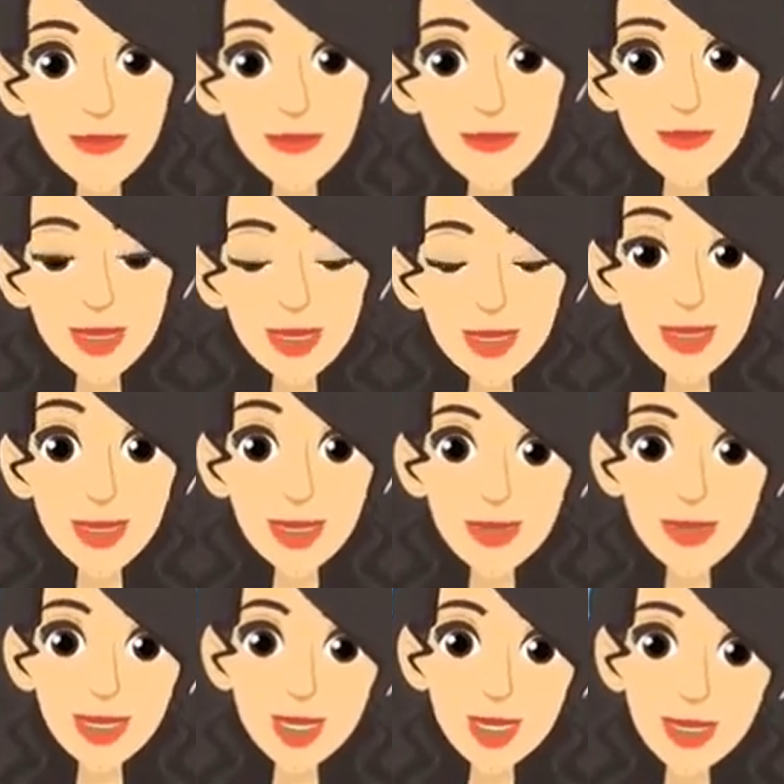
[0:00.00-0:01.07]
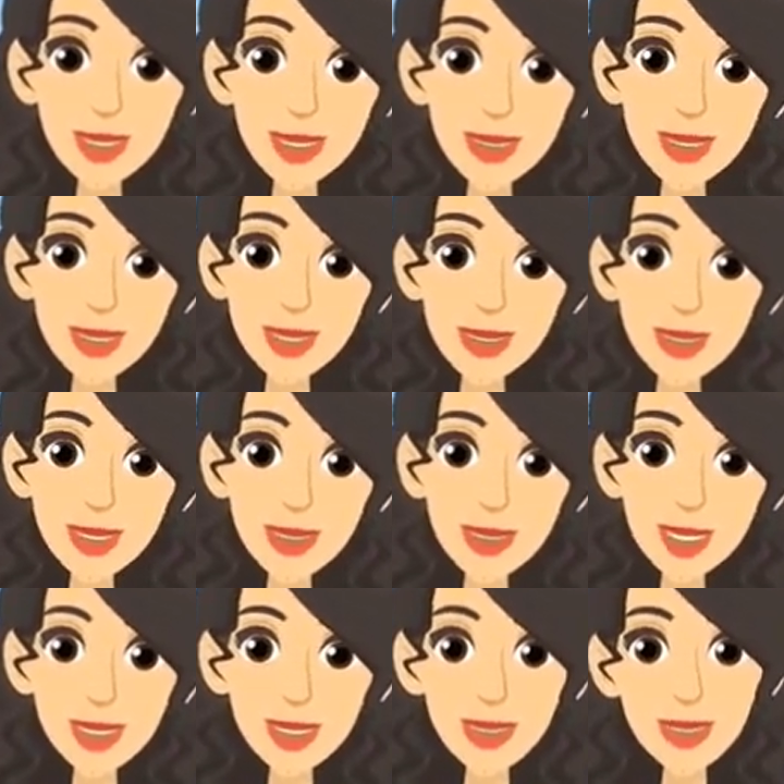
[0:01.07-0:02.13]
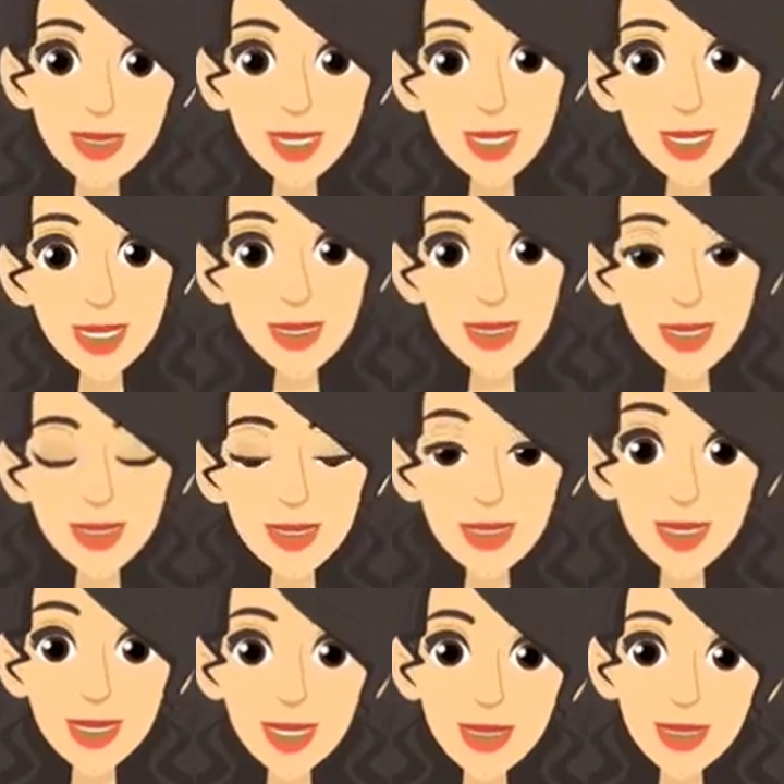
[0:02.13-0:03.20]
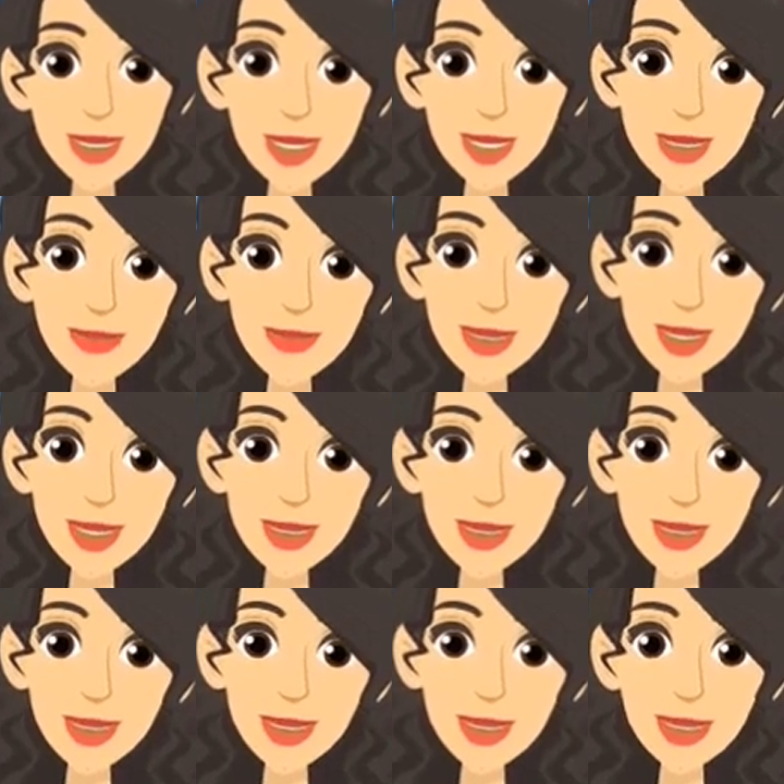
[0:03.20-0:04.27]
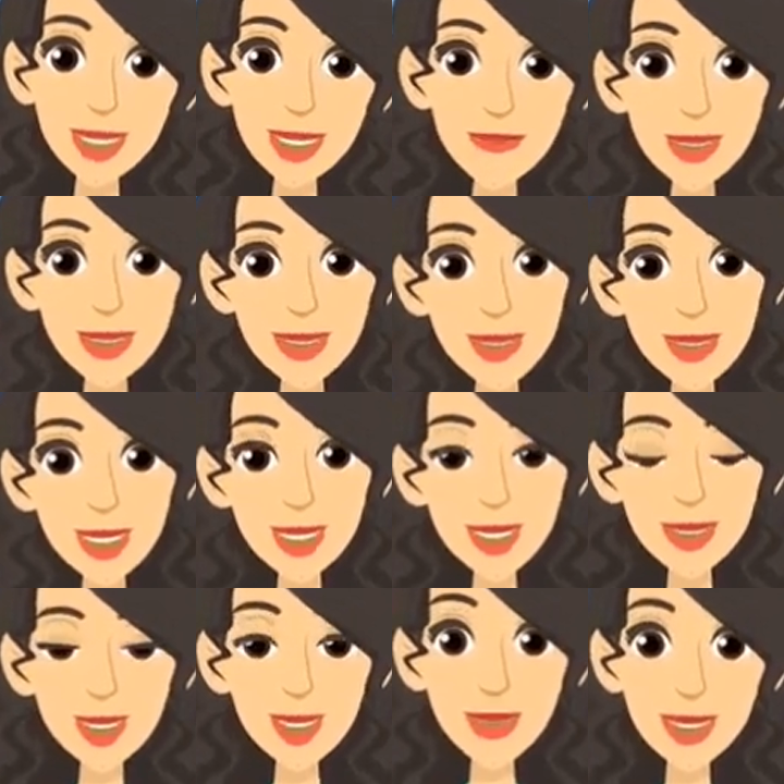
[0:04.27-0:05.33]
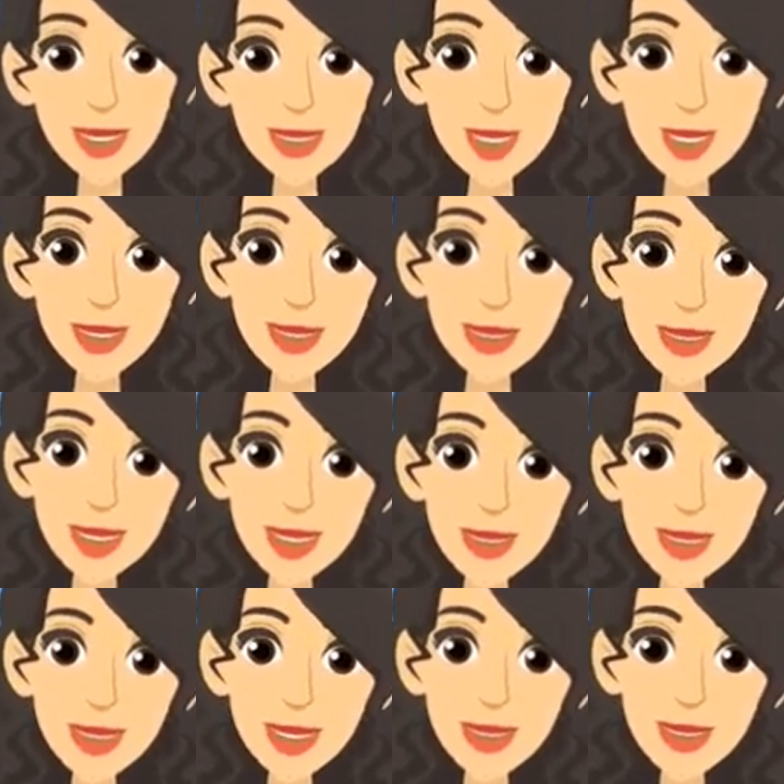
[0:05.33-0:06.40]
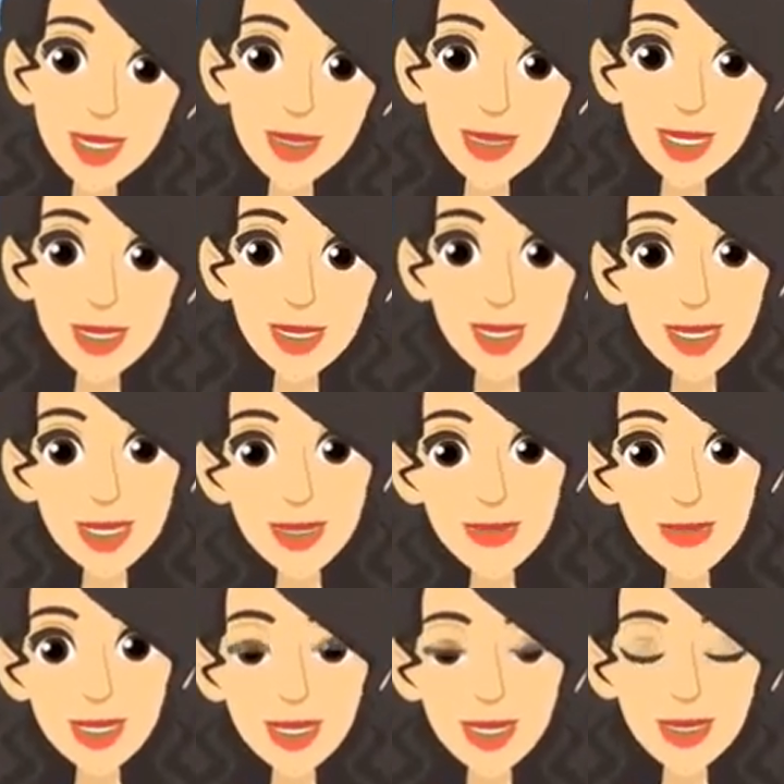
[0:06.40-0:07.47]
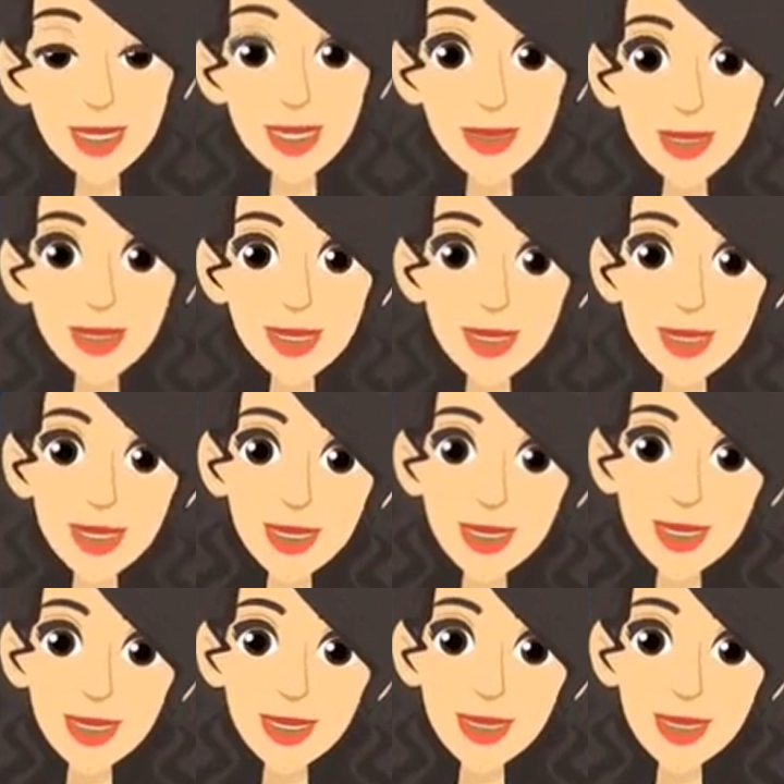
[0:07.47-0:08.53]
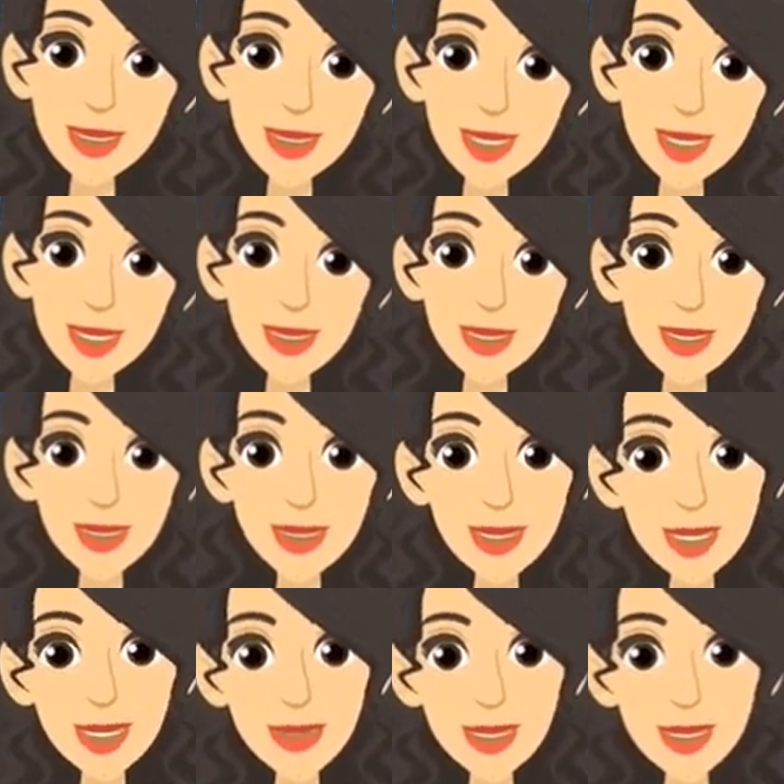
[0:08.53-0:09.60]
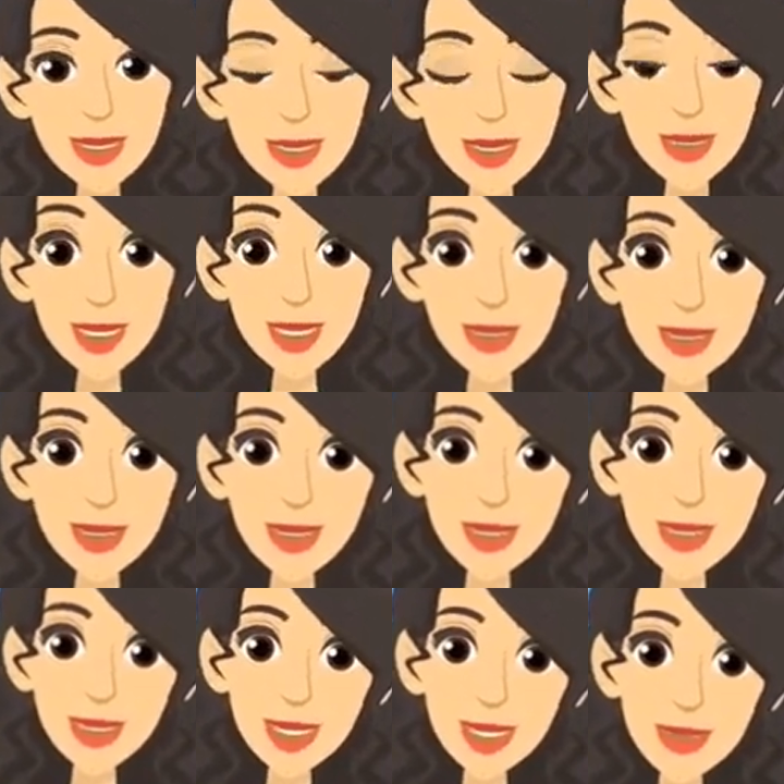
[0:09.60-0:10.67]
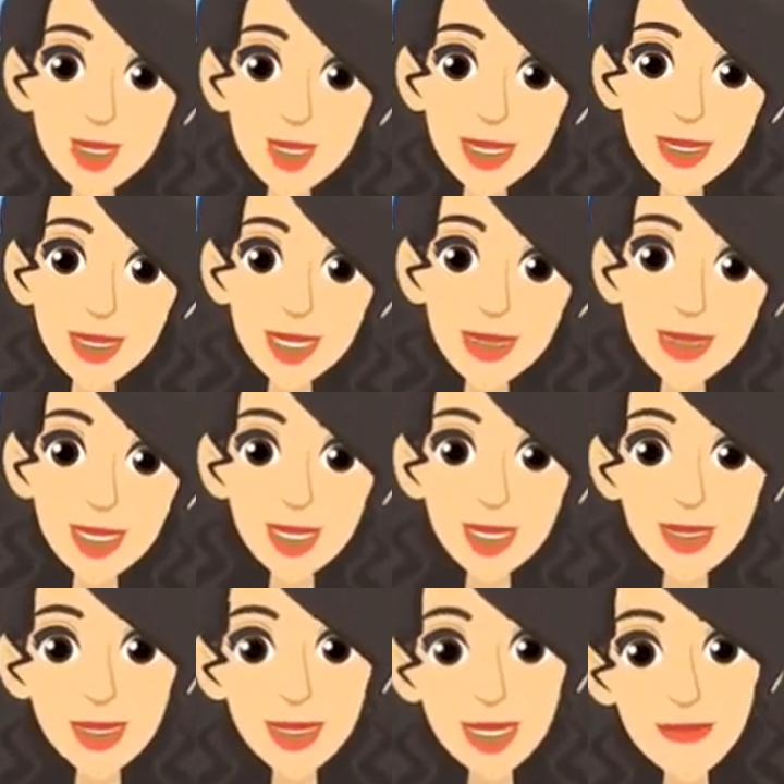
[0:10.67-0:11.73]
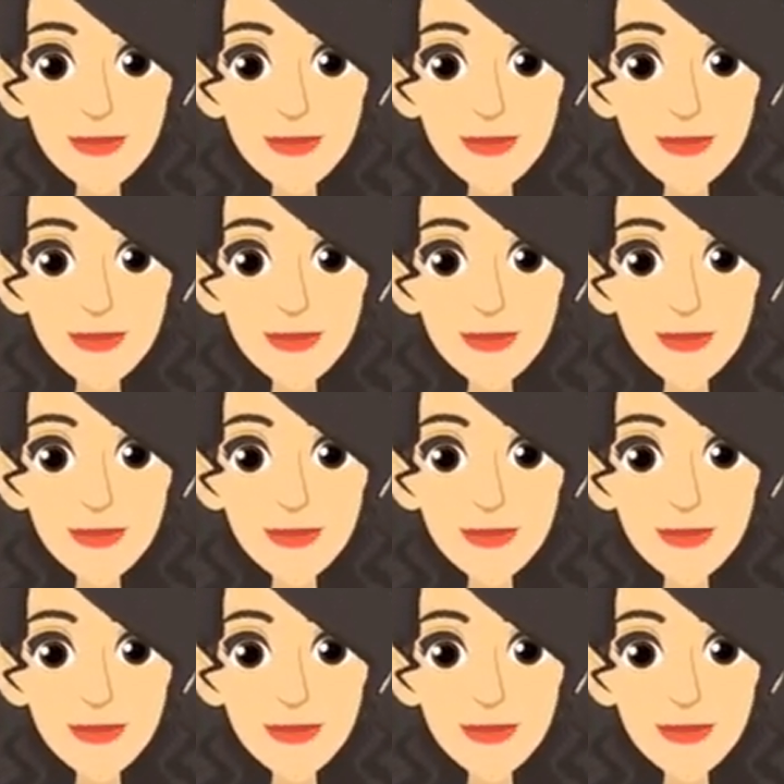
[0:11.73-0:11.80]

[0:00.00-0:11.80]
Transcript: Now that we have covered some of the key real estate laws in India, let's discuss a few essential tips for property buyers and sellers to navigate the legal landscape successfully.